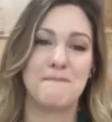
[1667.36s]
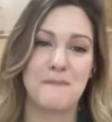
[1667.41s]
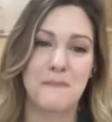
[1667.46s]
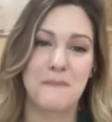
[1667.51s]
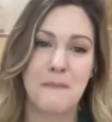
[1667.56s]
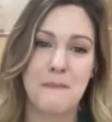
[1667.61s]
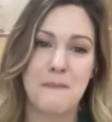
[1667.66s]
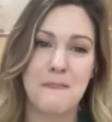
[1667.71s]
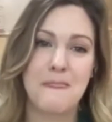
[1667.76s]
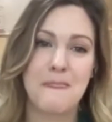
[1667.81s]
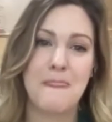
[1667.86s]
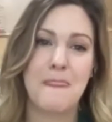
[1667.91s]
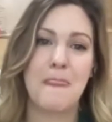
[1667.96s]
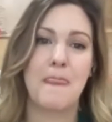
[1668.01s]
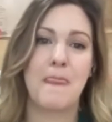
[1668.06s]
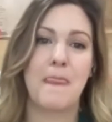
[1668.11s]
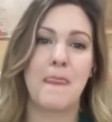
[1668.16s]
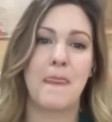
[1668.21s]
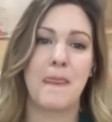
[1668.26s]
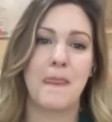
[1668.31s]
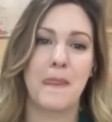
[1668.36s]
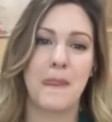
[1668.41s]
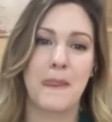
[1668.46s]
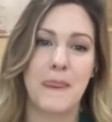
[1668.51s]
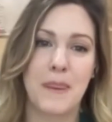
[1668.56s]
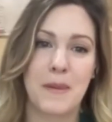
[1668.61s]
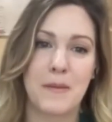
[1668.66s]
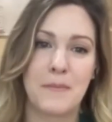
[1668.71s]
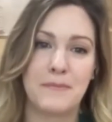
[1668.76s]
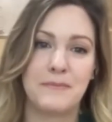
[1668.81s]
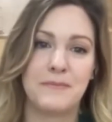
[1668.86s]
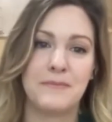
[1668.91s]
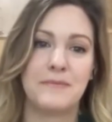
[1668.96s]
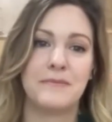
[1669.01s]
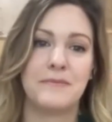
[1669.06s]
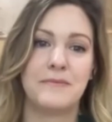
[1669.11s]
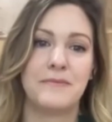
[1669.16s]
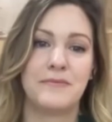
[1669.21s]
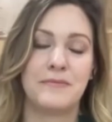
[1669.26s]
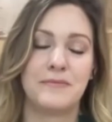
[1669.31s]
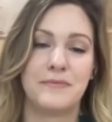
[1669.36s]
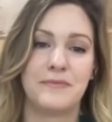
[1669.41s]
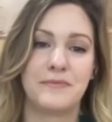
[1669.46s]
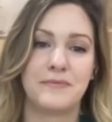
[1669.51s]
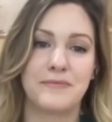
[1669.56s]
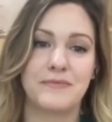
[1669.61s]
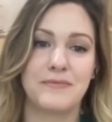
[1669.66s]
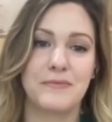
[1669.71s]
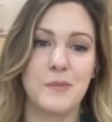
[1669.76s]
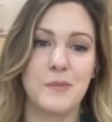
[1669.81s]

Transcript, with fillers: I would imagine that it helps employees feel less like the